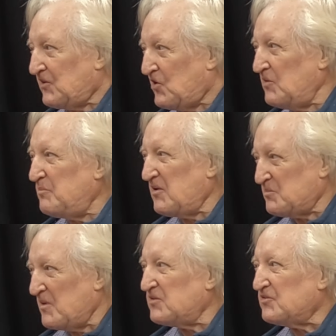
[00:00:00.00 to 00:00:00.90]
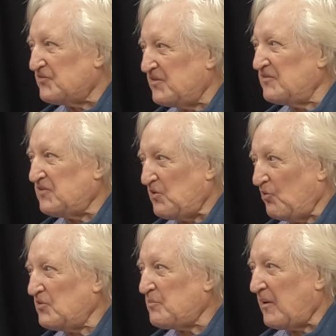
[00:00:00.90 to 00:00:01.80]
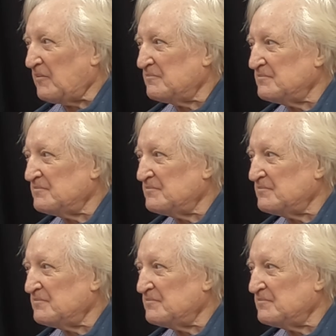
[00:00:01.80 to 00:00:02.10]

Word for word: Could be as much as 50 horsepower.